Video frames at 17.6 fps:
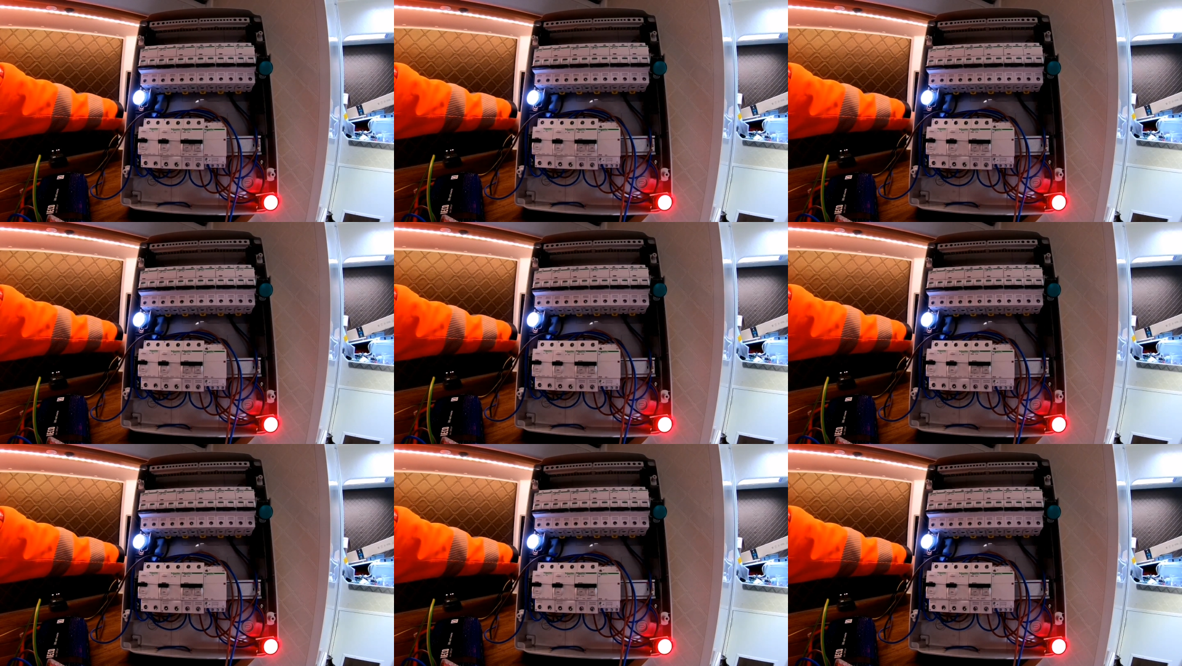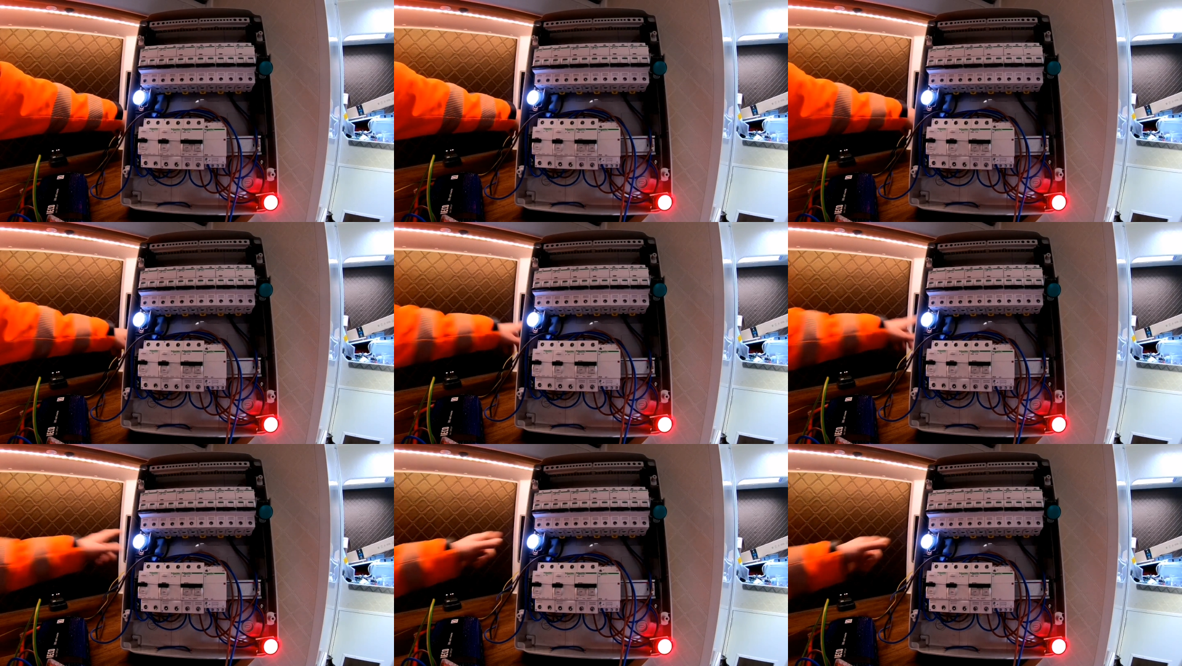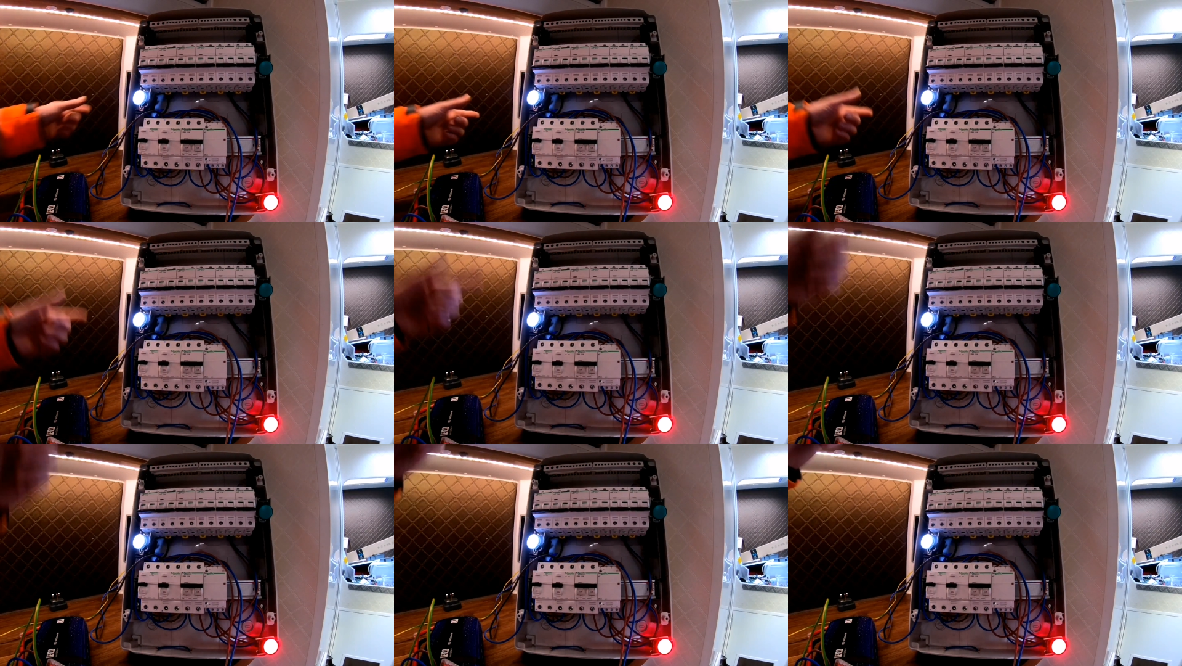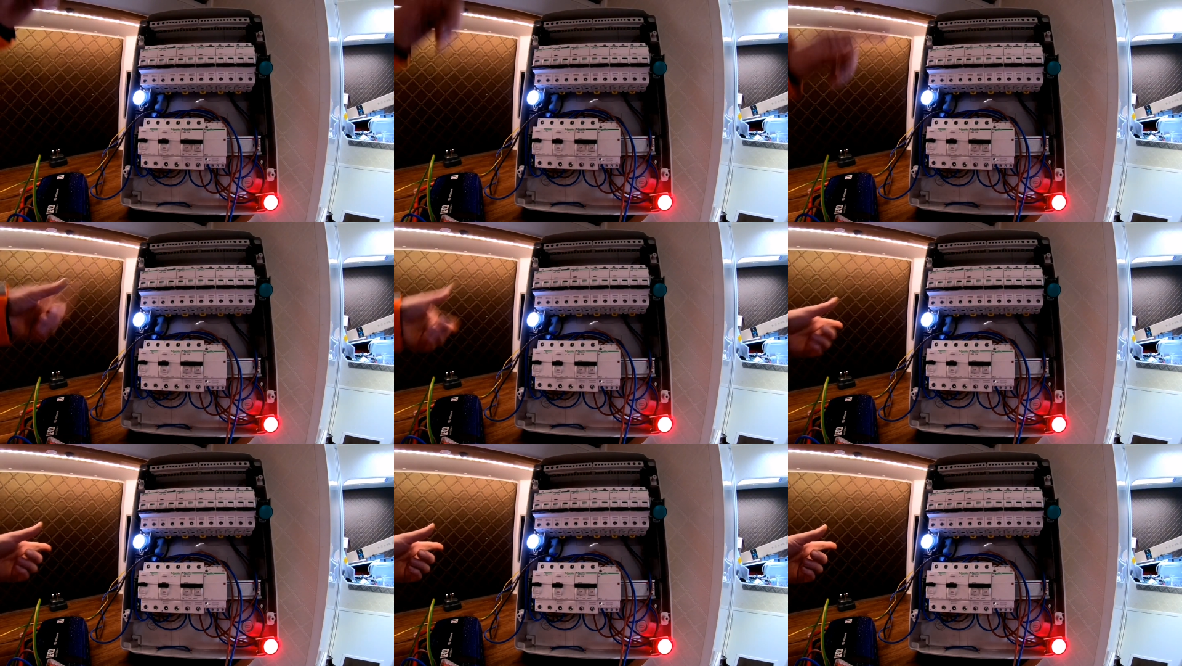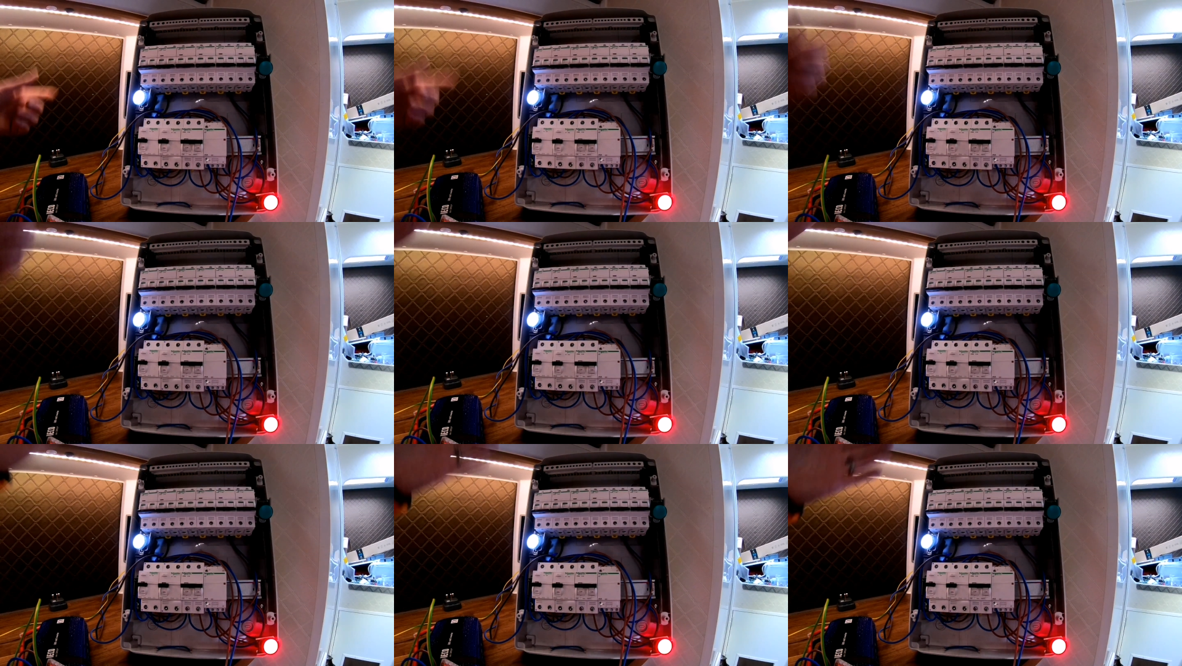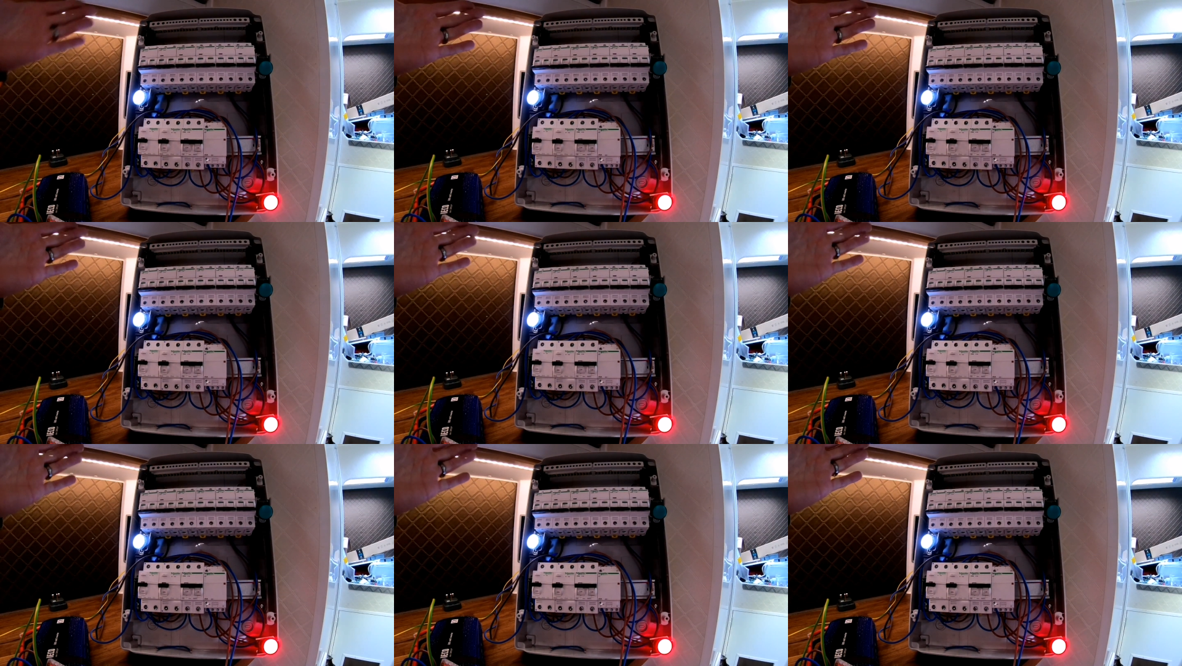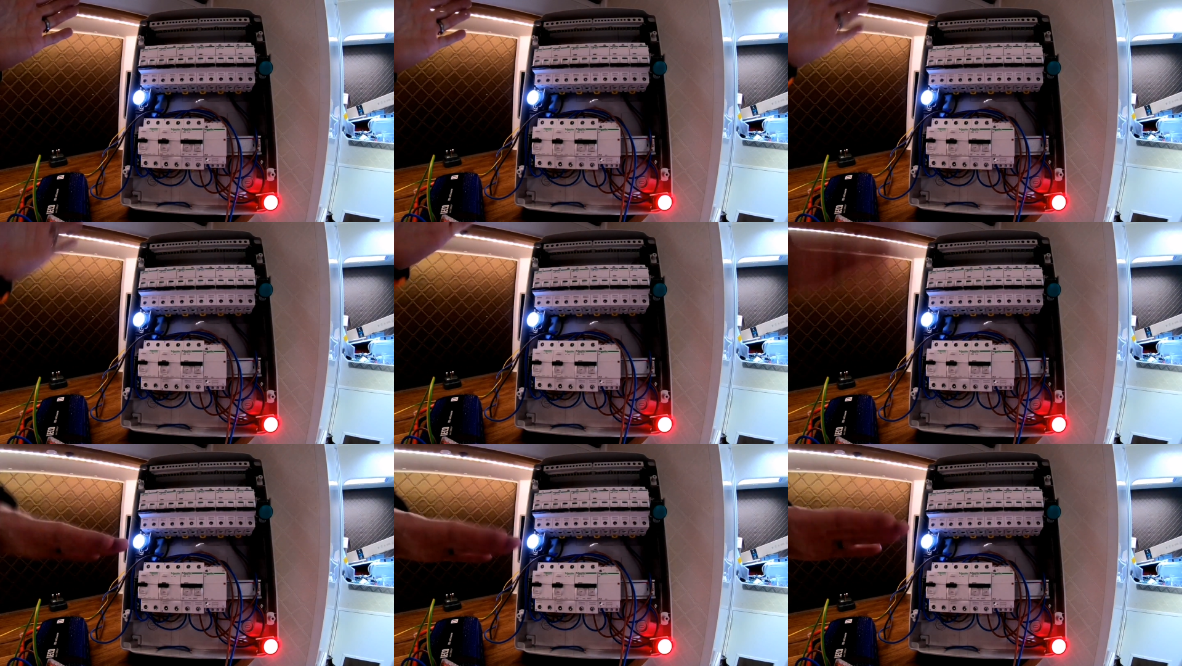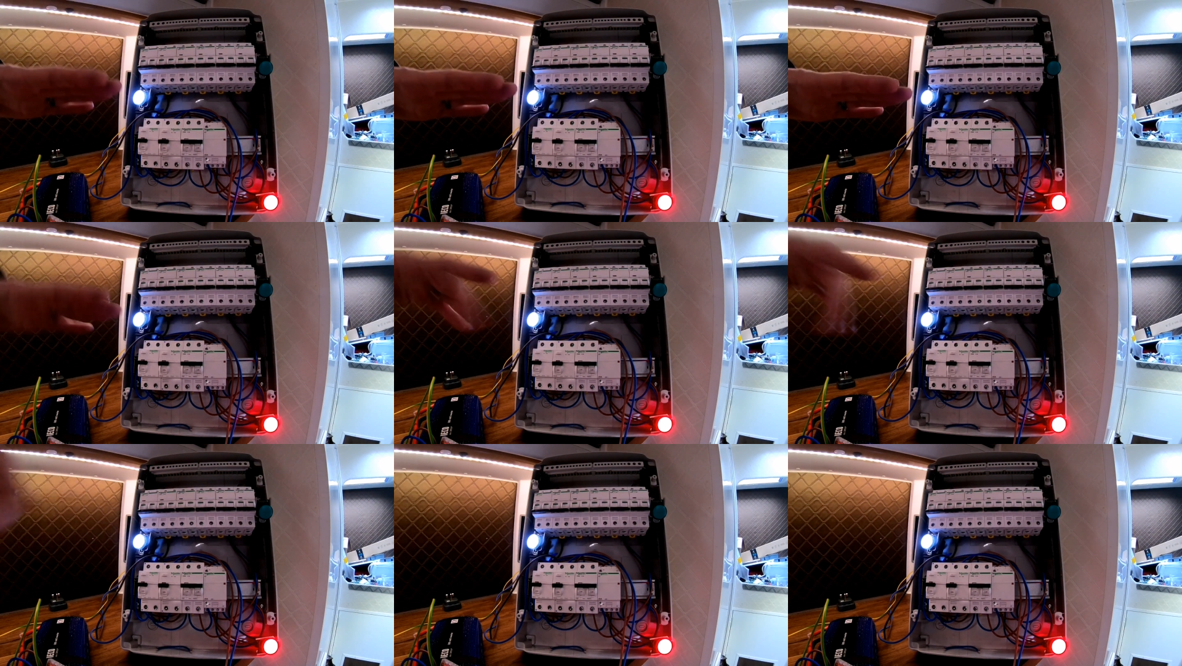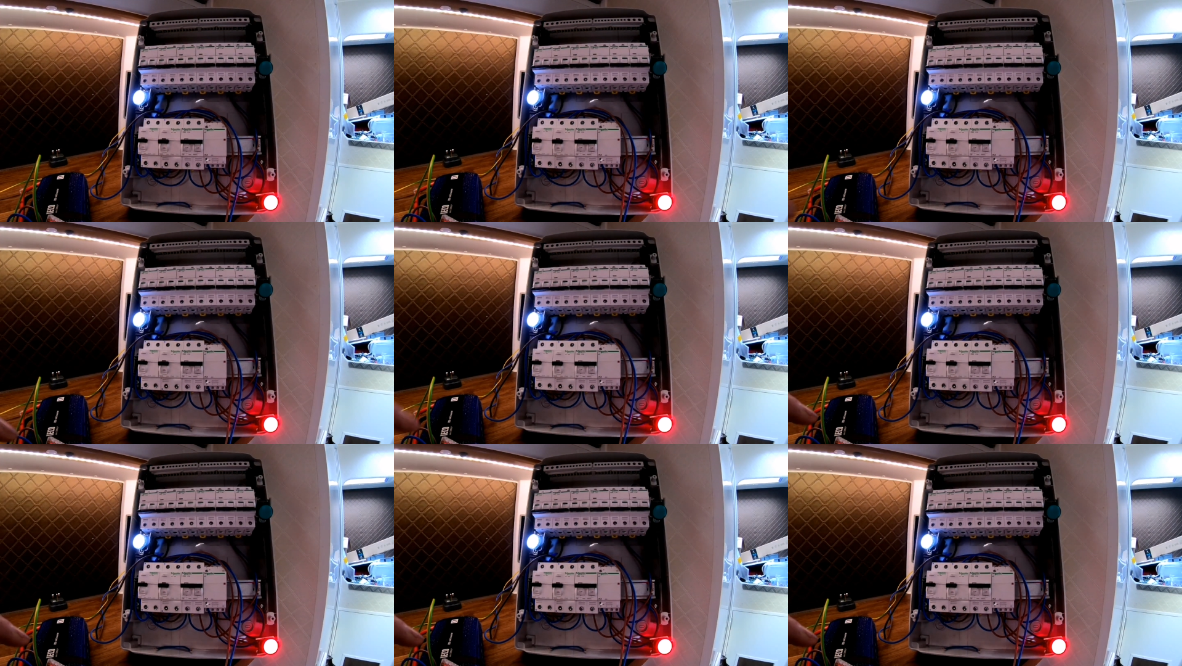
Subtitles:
(no speaker visible)